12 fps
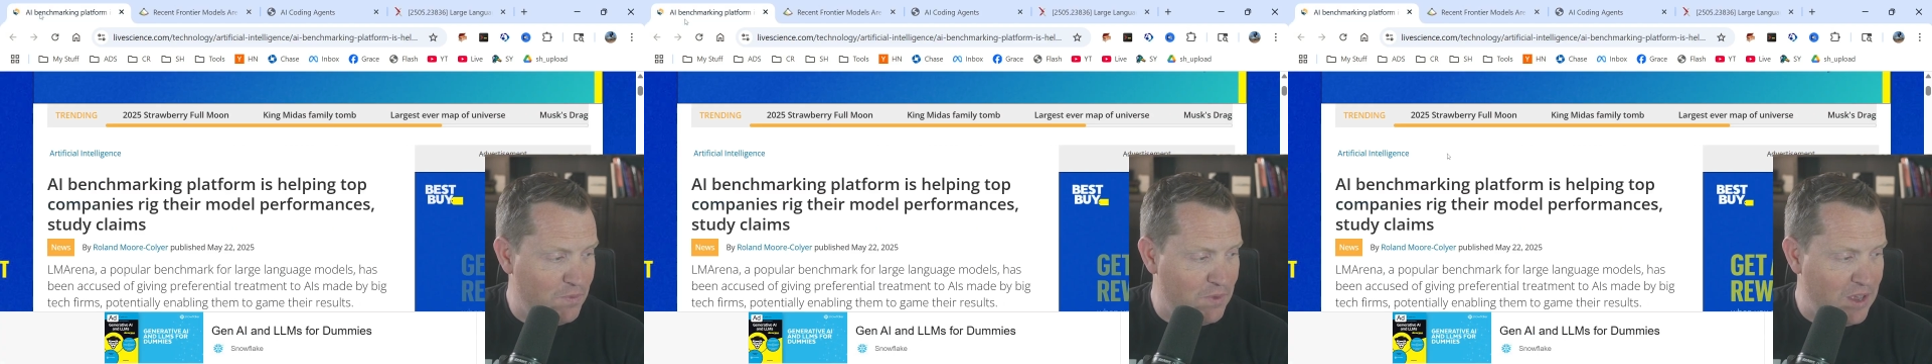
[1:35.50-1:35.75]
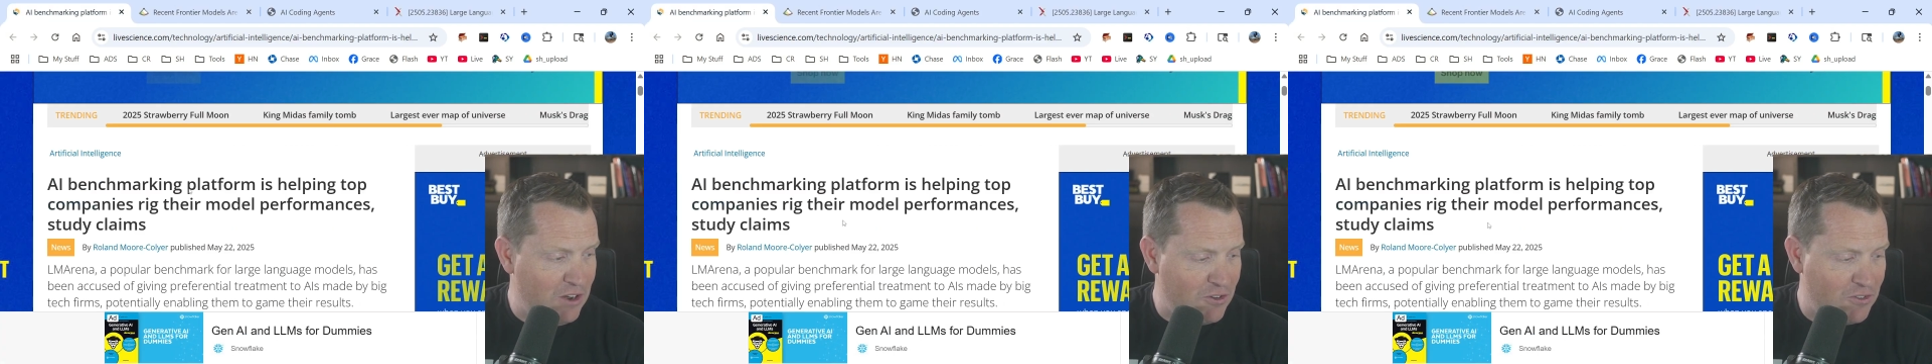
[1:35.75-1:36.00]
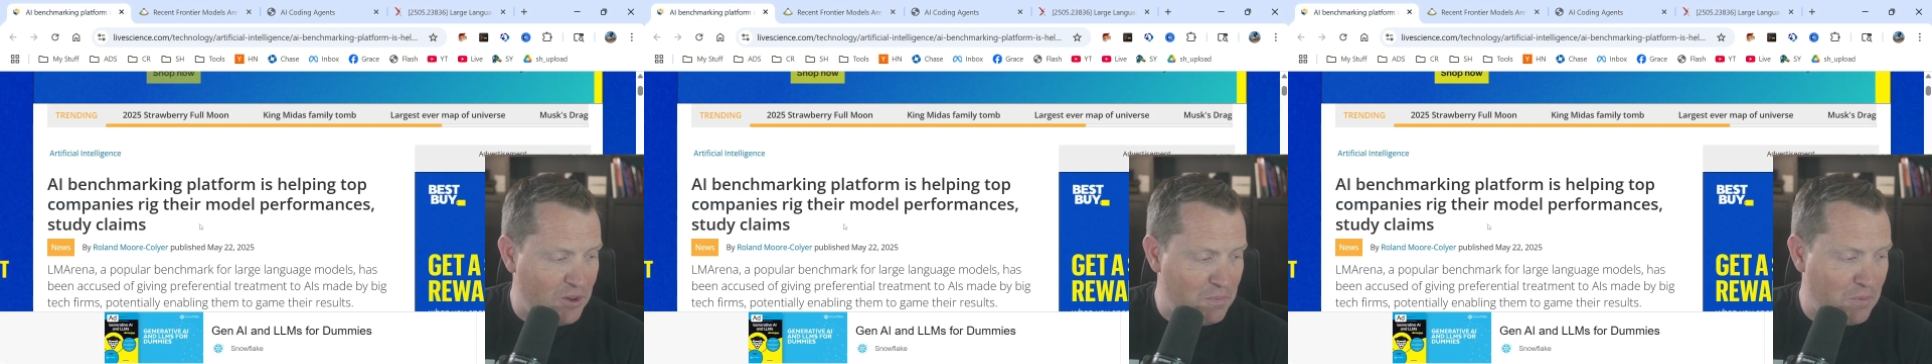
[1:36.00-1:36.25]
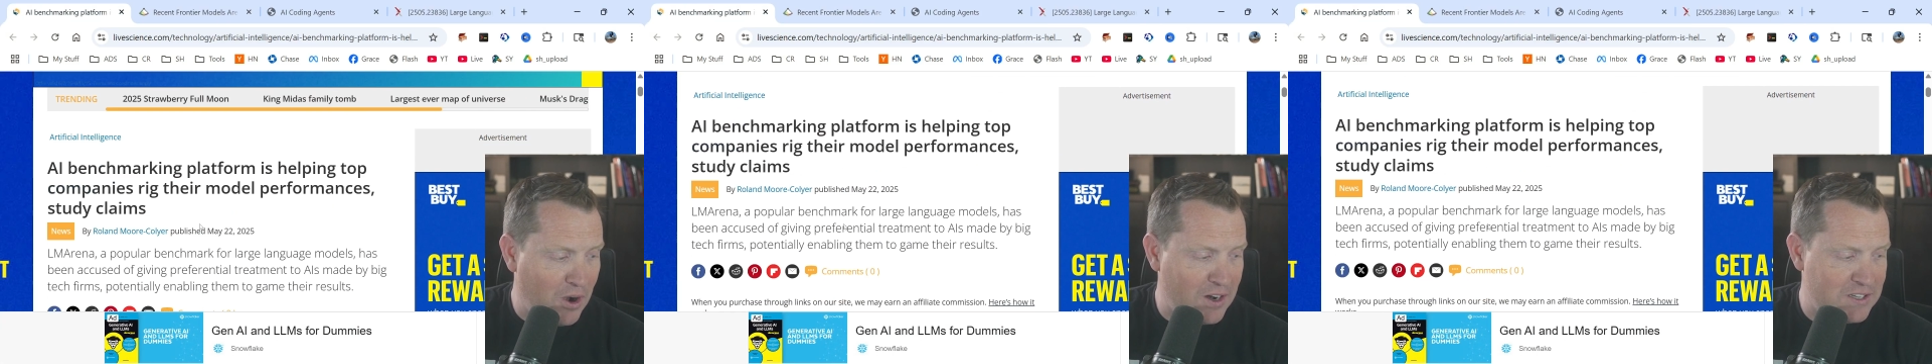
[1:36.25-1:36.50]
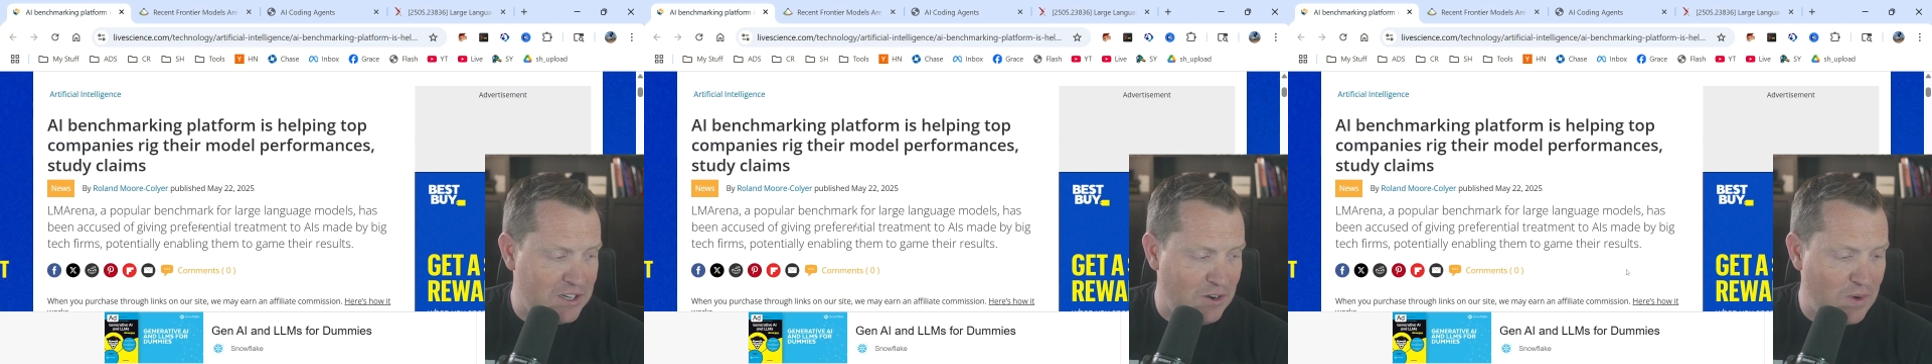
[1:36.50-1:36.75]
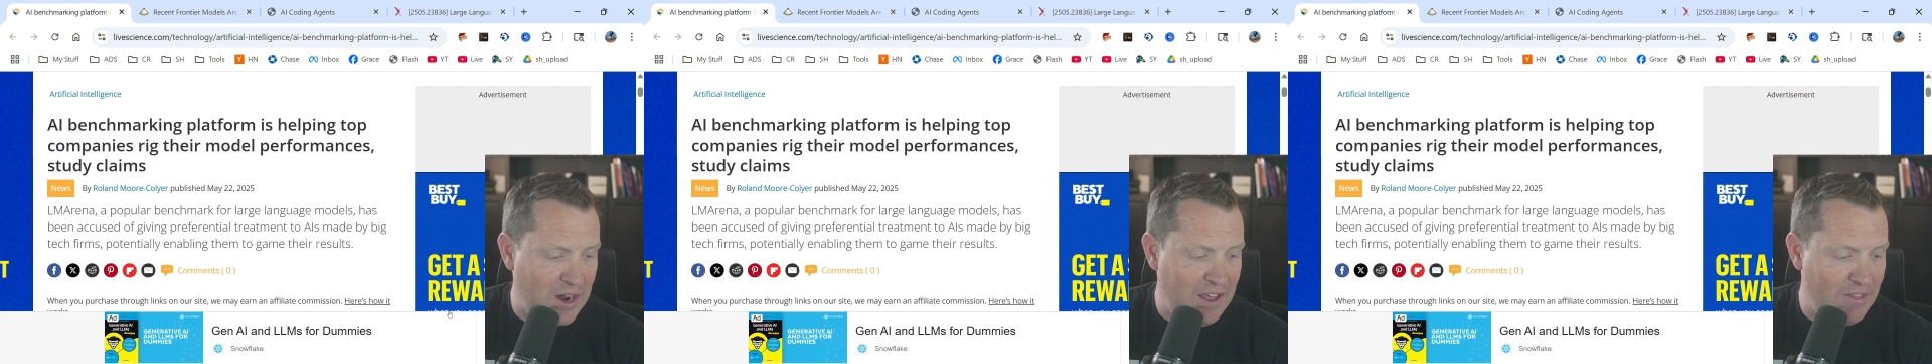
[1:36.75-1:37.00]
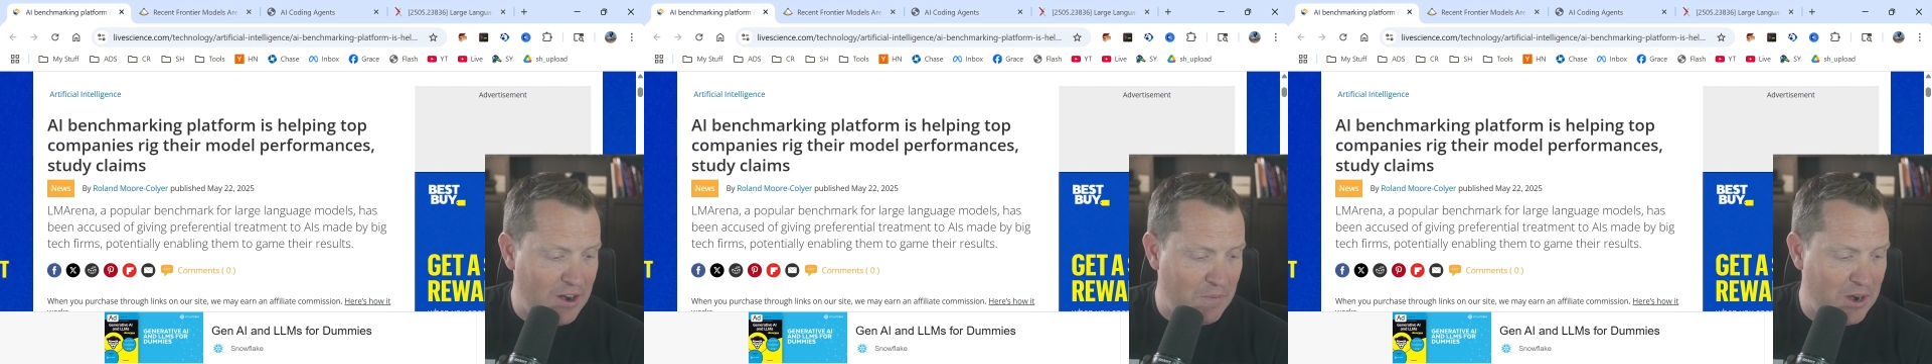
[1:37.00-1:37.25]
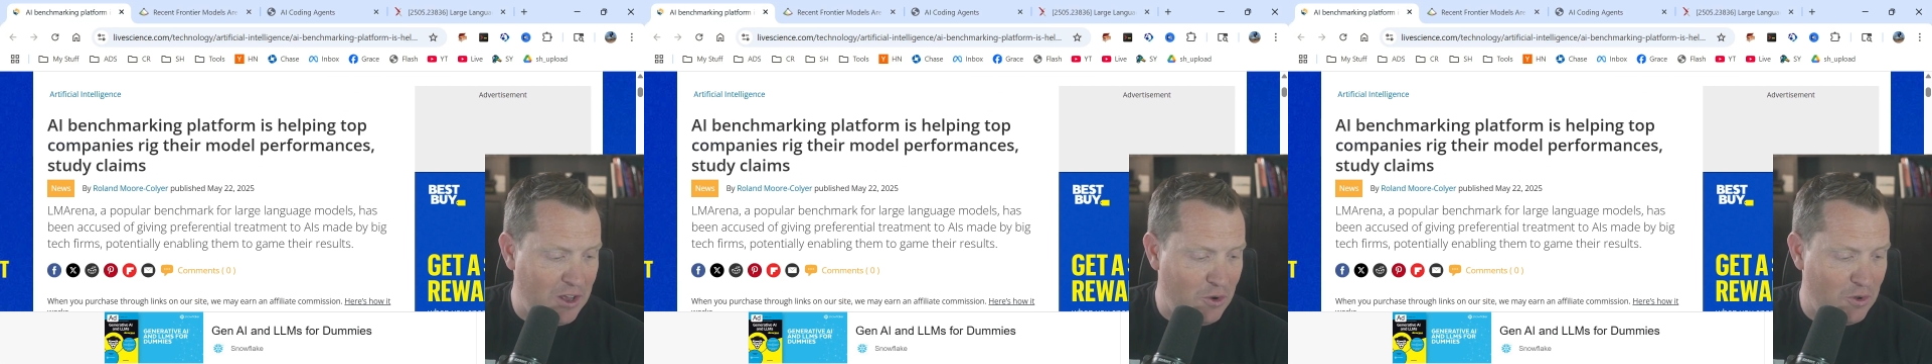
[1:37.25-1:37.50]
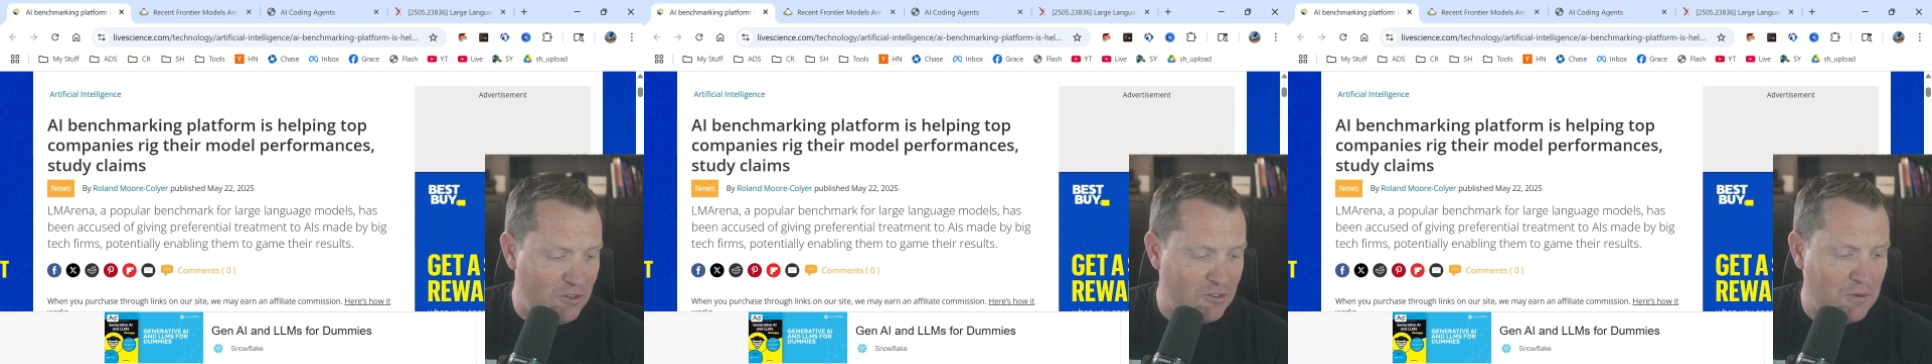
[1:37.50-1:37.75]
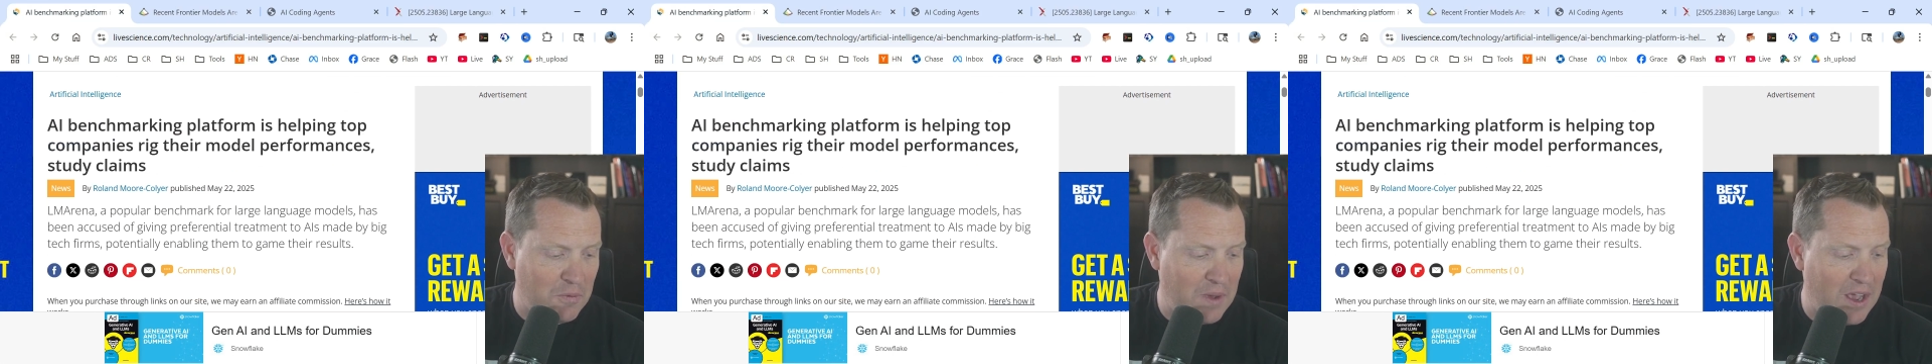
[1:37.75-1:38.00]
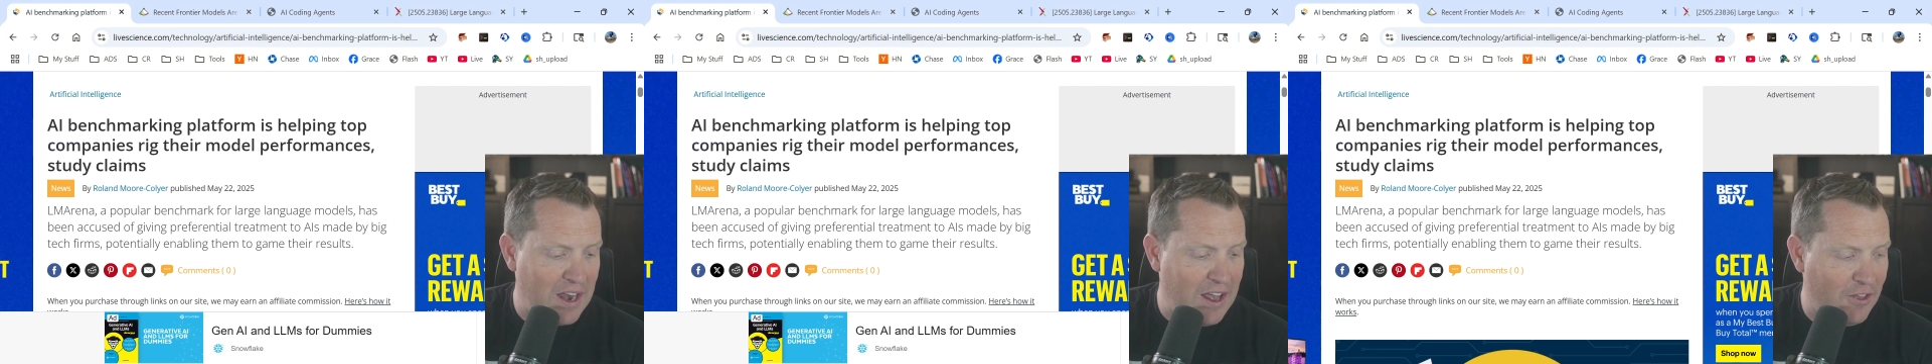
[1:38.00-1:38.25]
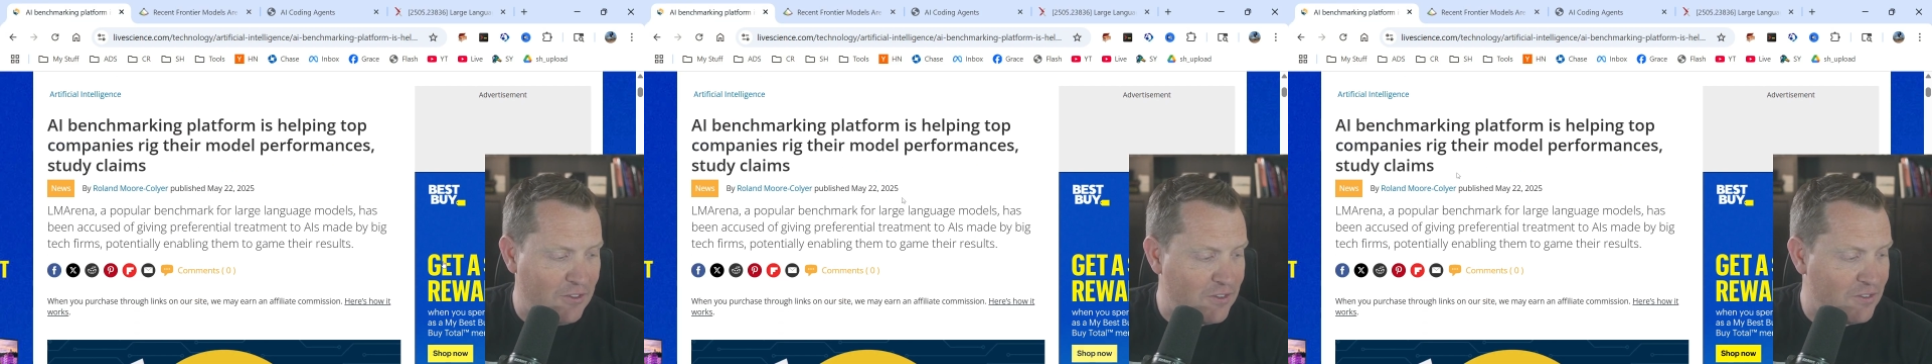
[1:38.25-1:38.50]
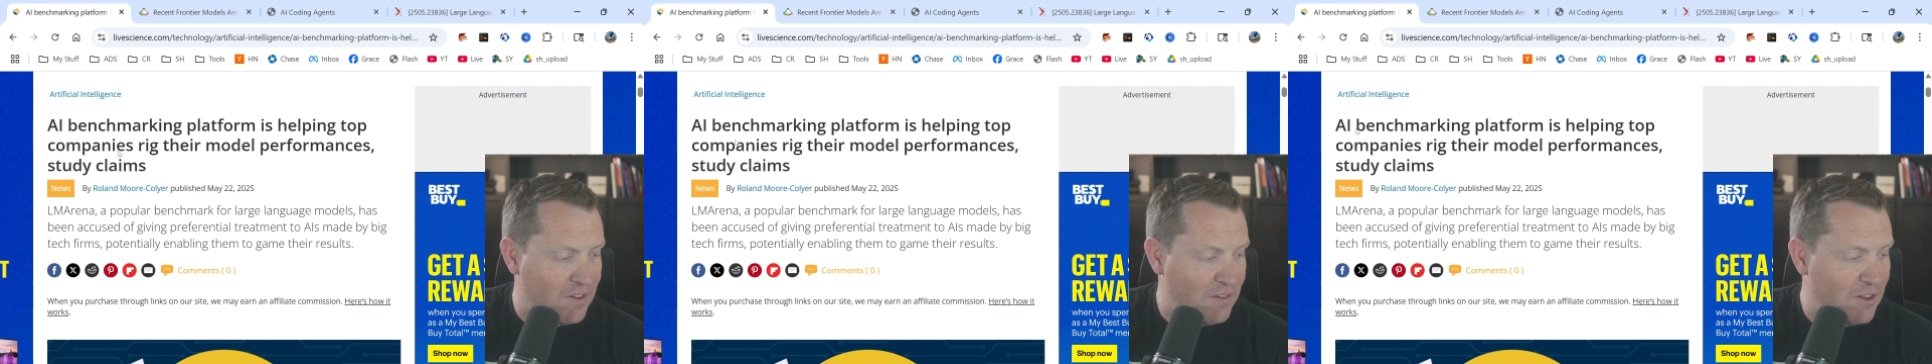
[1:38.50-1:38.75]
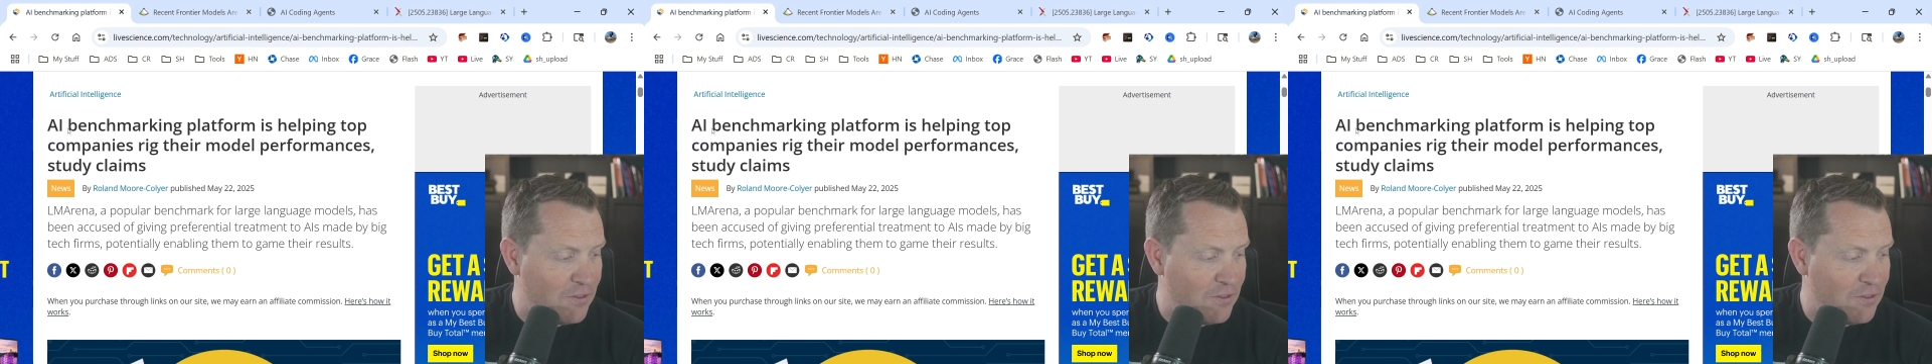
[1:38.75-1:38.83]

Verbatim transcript: interesting marks here, right? And then I'm going to go into some of my analysis of it.